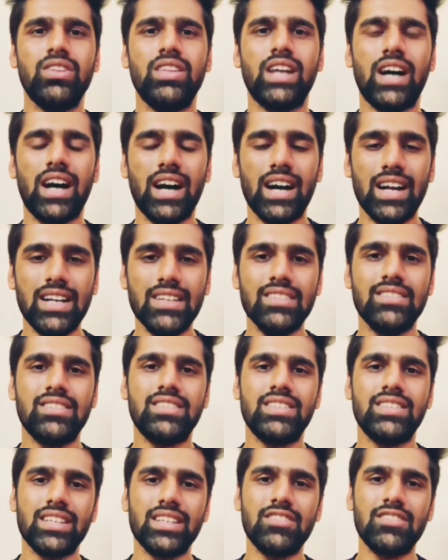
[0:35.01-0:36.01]
the
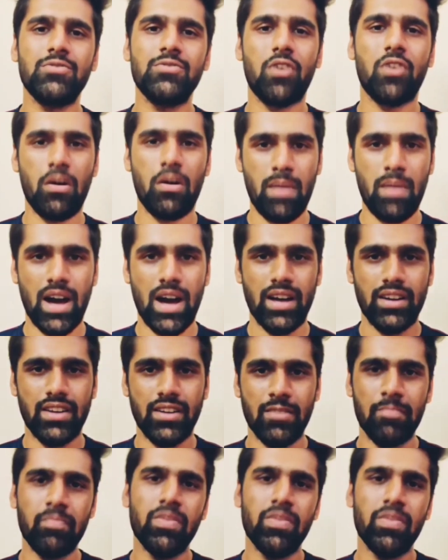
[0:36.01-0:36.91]
IELTS test format.